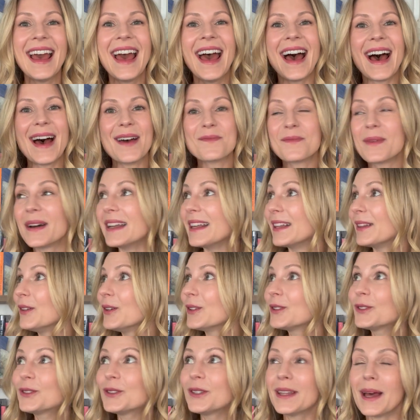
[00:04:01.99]
And when it
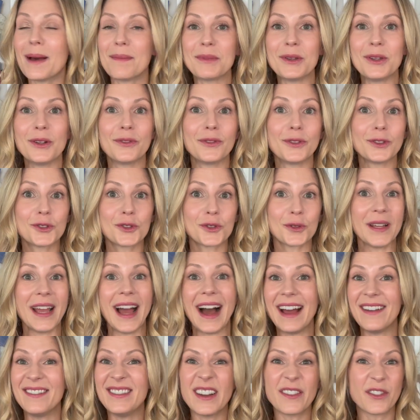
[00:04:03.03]
looks to that beautiful tree,
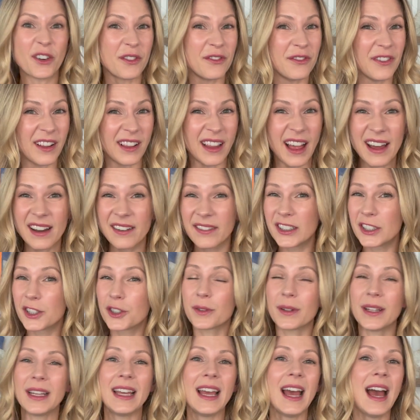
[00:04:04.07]
I've never fell out of a
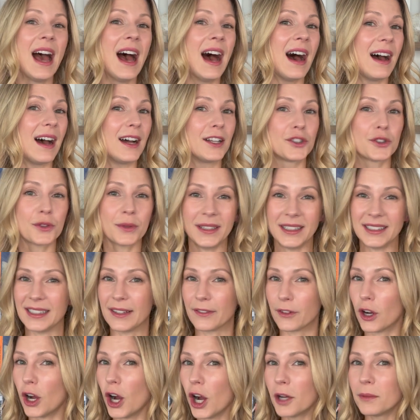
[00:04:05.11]
tree has never
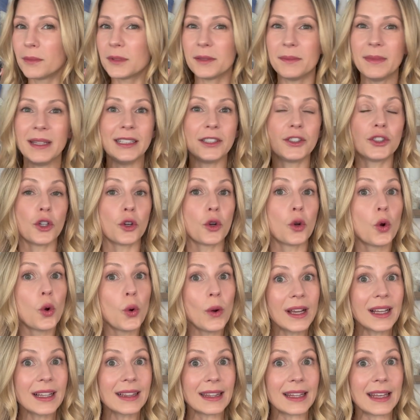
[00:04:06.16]
harmed me. So
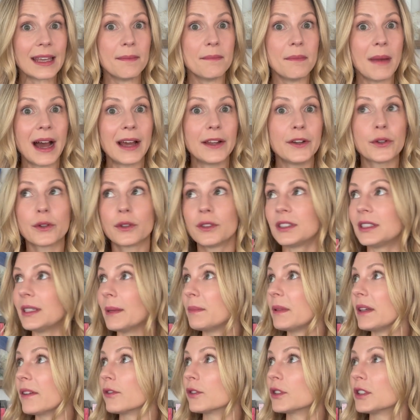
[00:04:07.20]
quickly, my
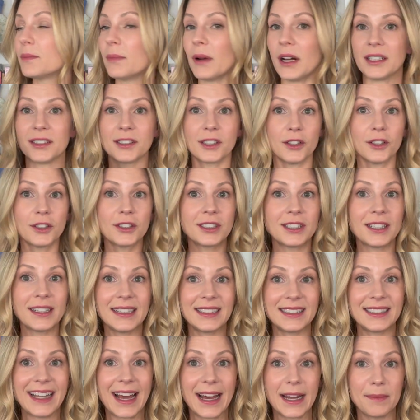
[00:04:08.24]
neuroceptive response looks to
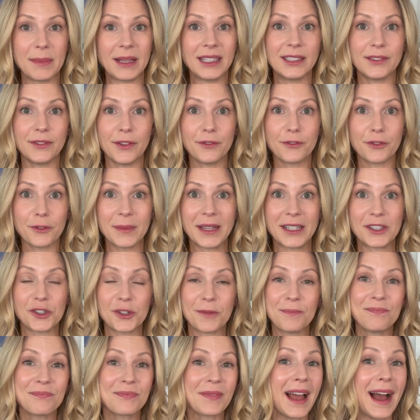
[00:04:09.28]
this database of
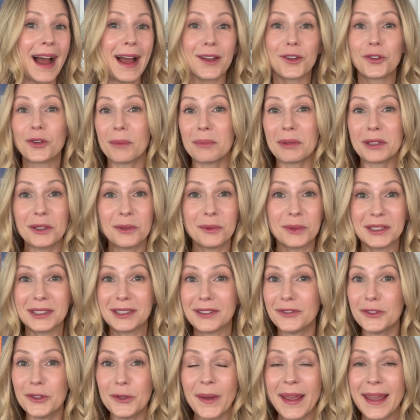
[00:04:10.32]
information. I grew up in the woods of
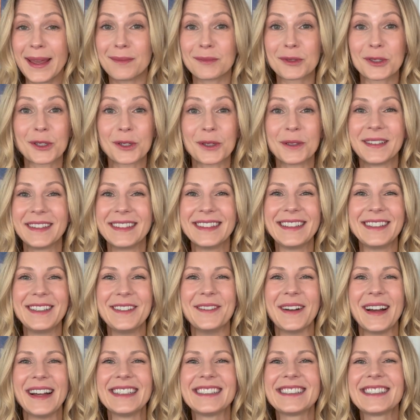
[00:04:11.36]
New Hampshire in the
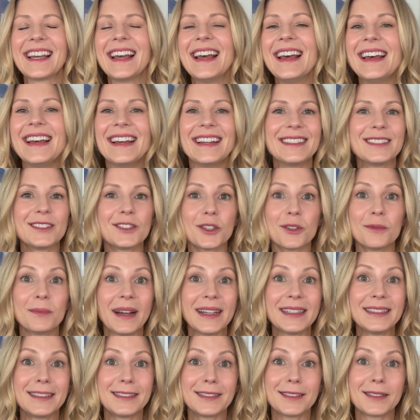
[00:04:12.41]
US. And so my
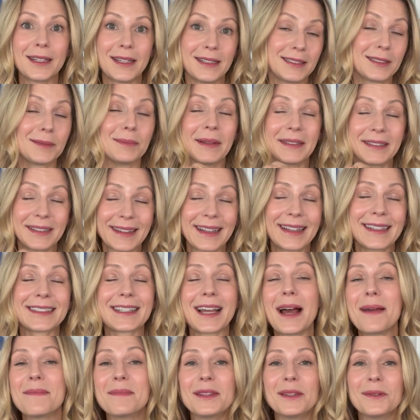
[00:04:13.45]
system spent a lot of
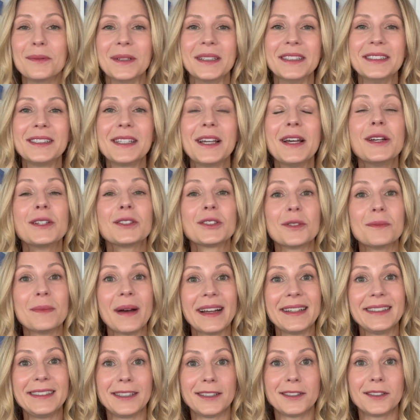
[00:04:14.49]
time in the woods. So my
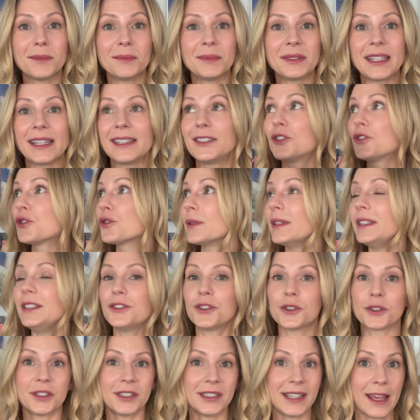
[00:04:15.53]
system says trees
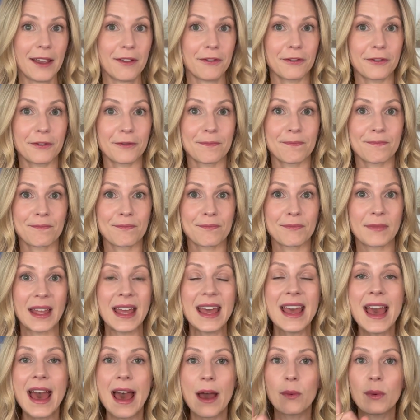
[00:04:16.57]
are safe.
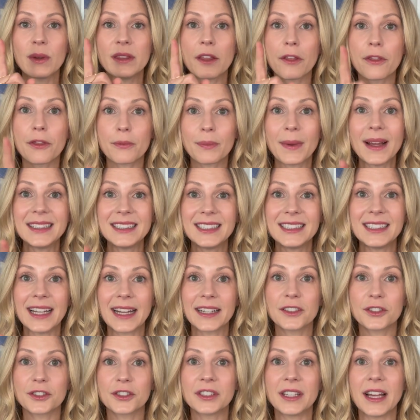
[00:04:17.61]
And when the threat
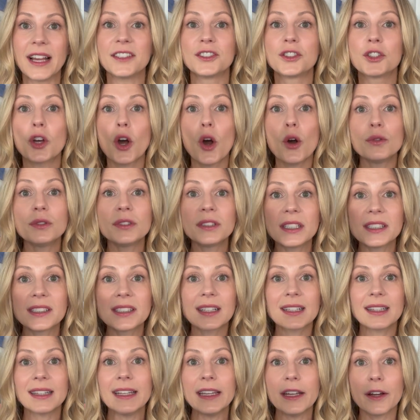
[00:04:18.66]
detector says coast is
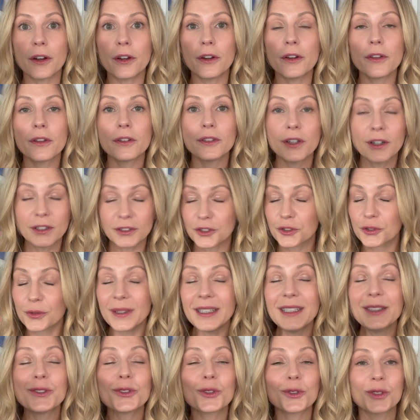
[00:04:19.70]
clear, the
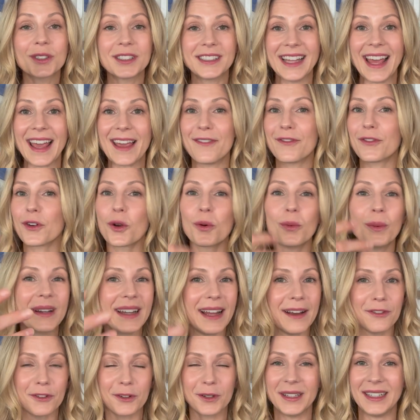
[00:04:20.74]
trees are safe, or
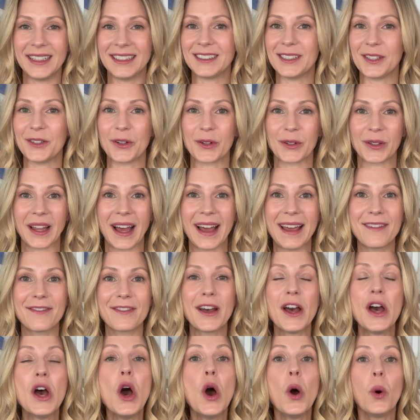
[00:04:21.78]
whatever it is in your life,
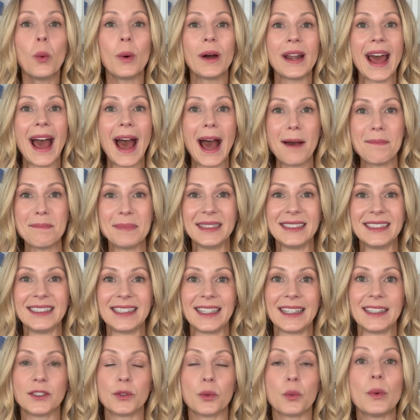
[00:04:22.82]
what happens
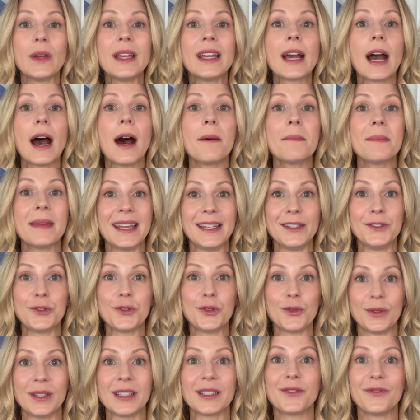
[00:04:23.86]
is we come
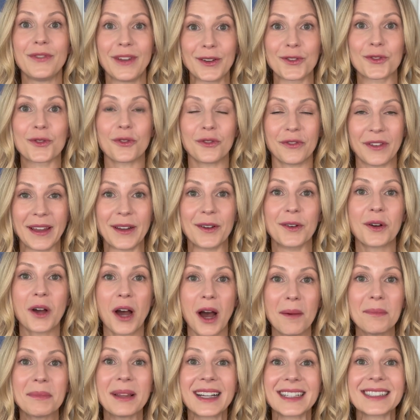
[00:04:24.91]
into this ventral vagal
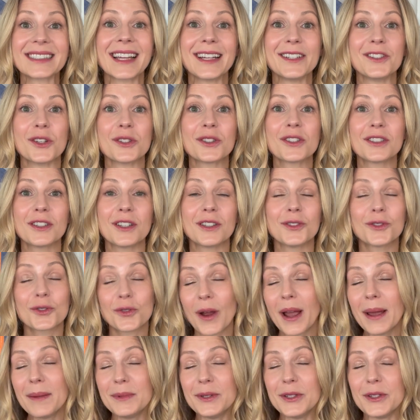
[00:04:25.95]
complex I just
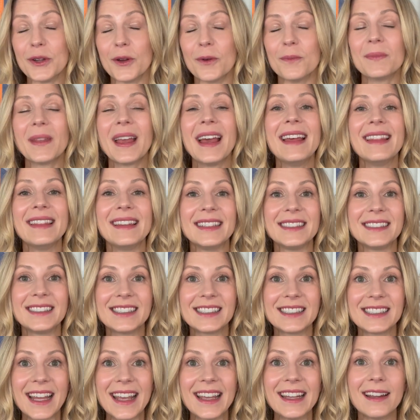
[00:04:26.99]
described to you, this
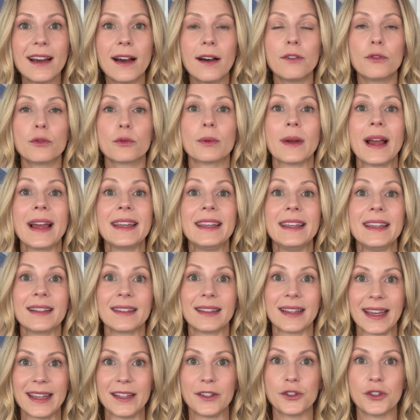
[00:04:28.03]
state of
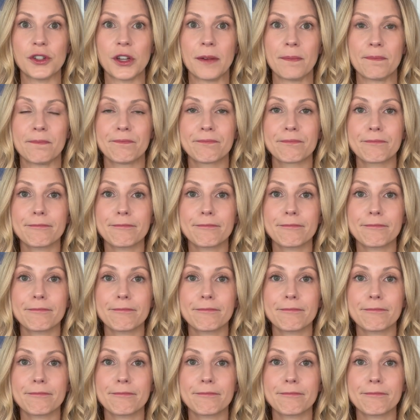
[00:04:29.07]
regulation.